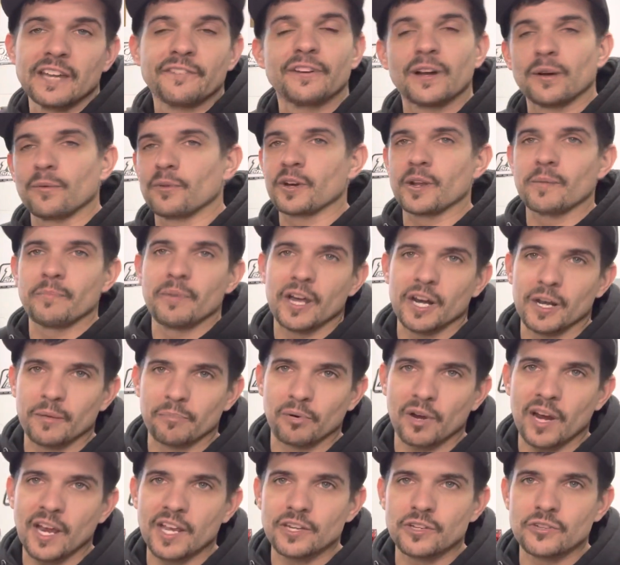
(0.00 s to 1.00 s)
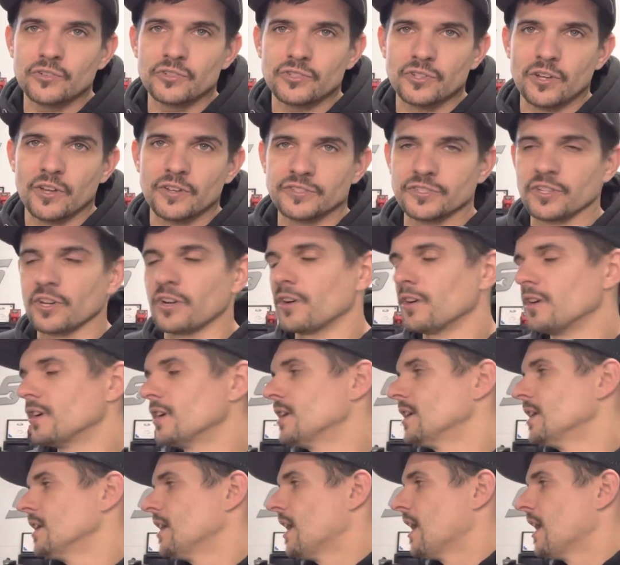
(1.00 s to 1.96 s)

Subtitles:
if I would have bought a brand new Sawzall.